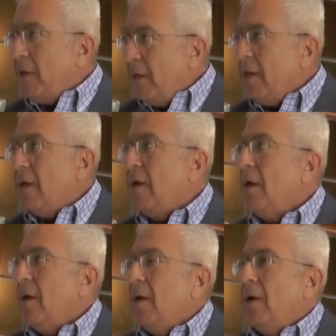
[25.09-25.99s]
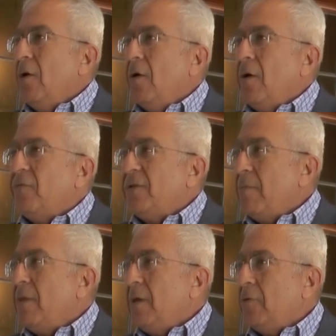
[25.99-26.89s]
beginning uh, of
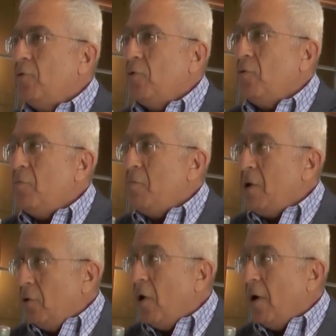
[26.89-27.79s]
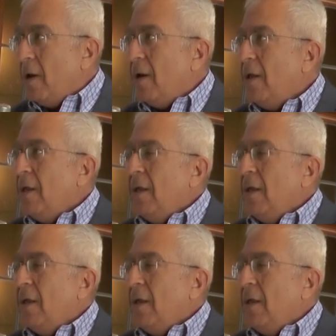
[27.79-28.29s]
something to build on.